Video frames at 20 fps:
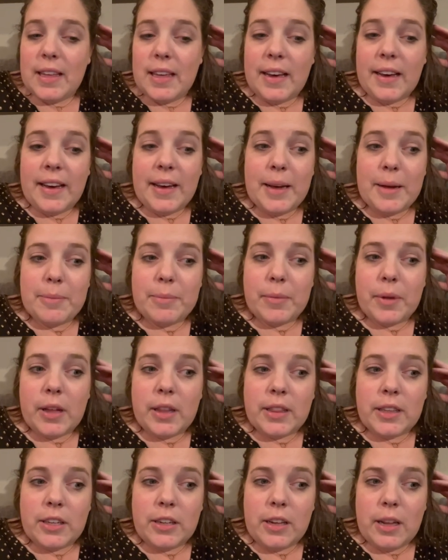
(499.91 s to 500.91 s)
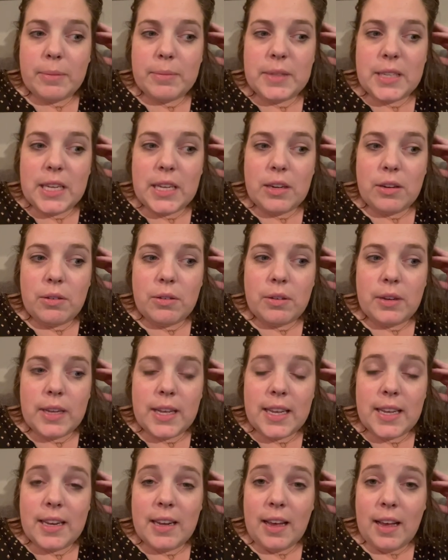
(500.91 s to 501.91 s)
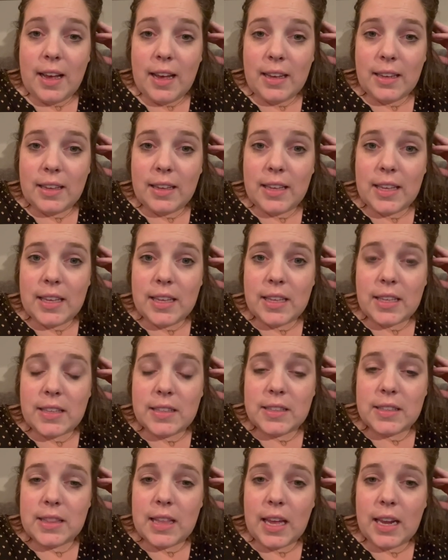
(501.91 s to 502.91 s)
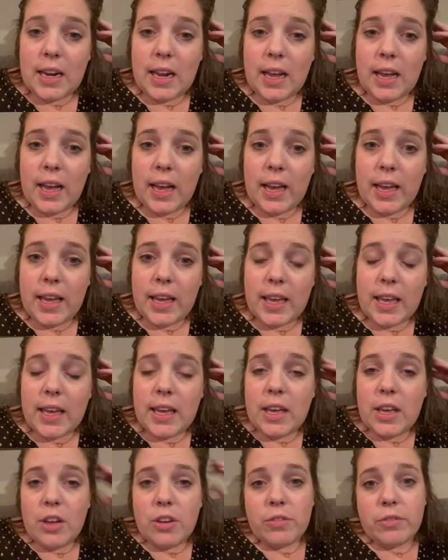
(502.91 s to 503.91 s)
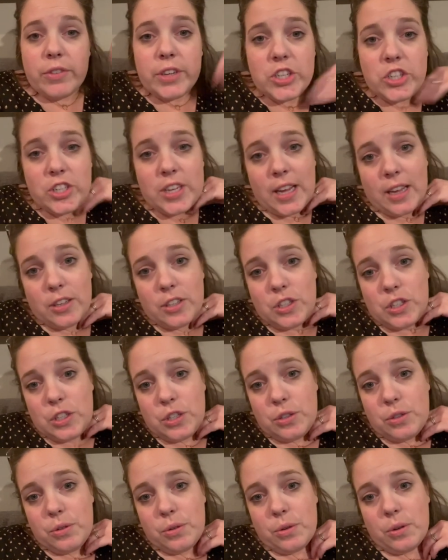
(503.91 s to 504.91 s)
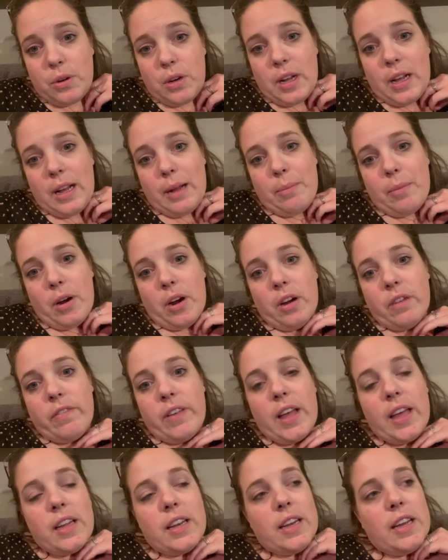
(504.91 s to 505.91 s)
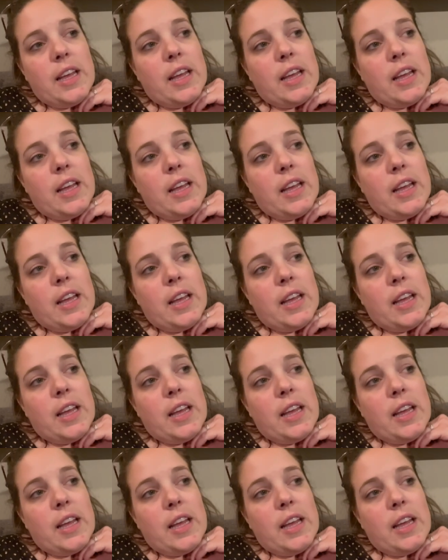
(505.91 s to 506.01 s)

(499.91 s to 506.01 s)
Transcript: Um, a little update on Huck is that I reached out to um, our vet,